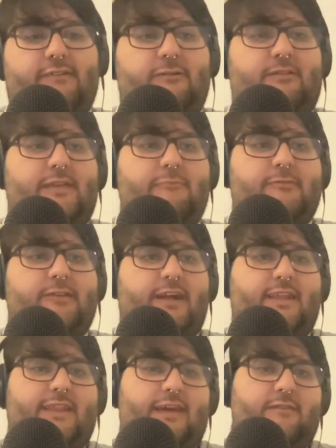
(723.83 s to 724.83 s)
So it seems
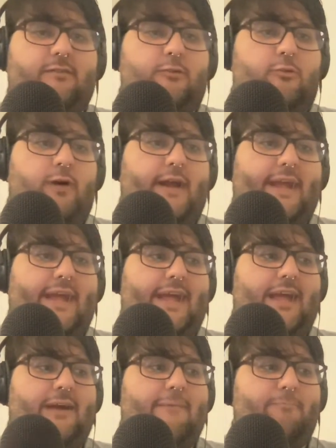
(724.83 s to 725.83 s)
like there's quite
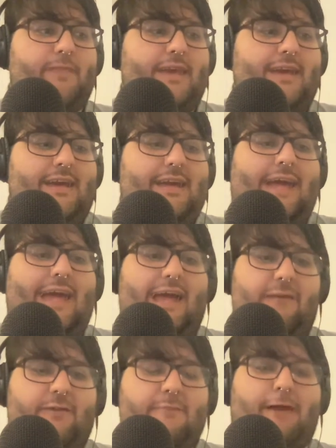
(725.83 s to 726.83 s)
a
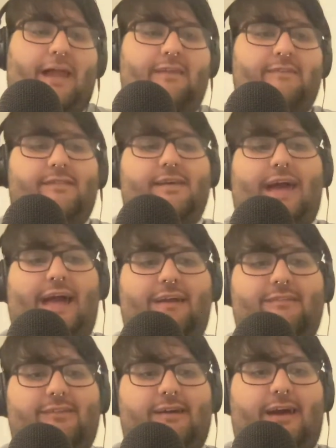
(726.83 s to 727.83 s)
heavy balancing
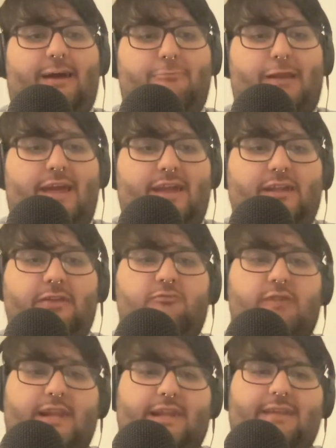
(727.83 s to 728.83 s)
act at play, and you
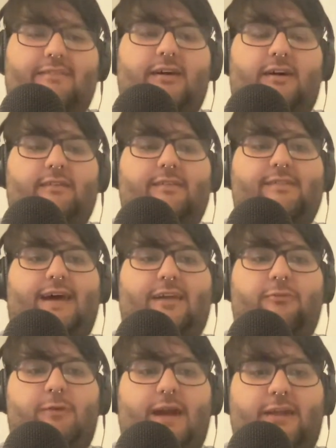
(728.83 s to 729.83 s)
really need to
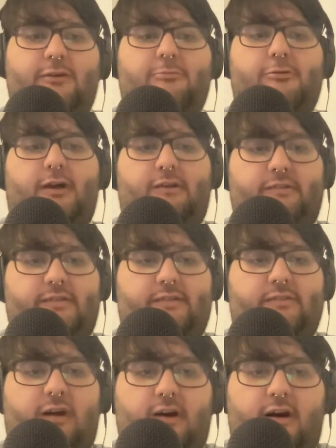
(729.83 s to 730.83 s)
understand where your
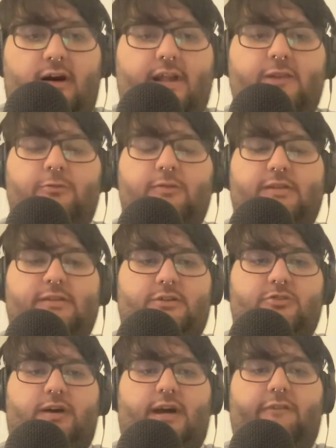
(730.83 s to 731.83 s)
priorities are in order to
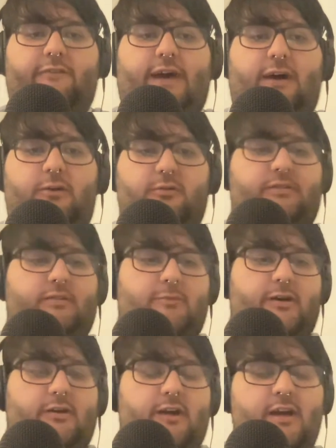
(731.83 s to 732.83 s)
drive that
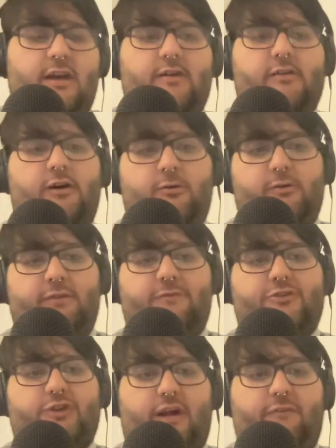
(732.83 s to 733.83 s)
ultimate goal of
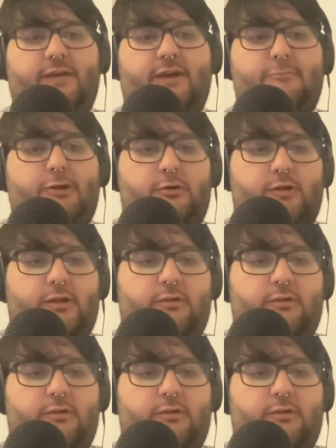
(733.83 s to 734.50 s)
driving up your